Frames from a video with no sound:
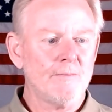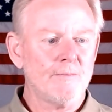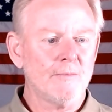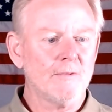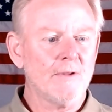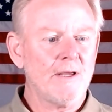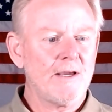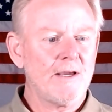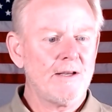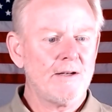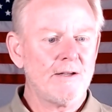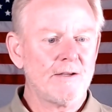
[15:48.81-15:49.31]

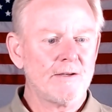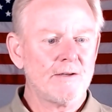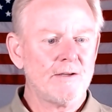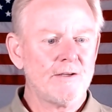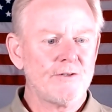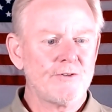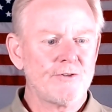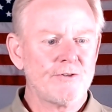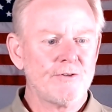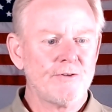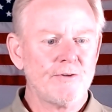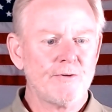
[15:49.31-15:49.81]
Late
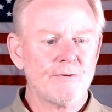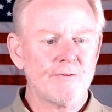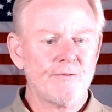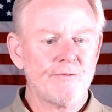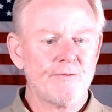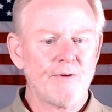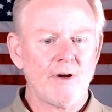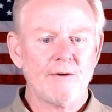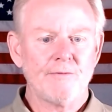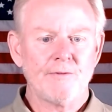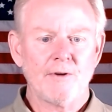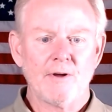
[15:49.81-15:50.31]
ignition or
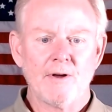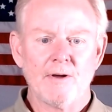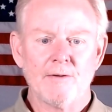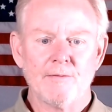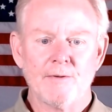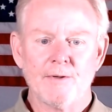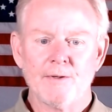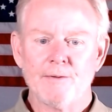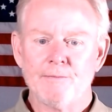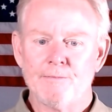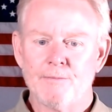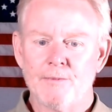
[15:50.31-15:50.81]
valve
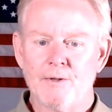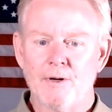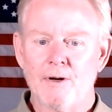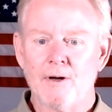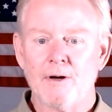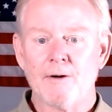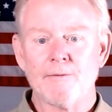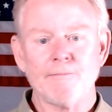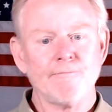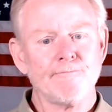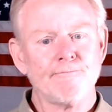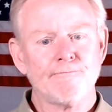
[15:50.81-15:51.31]
timing,
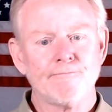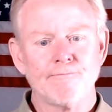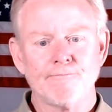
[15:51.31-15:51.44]
nope.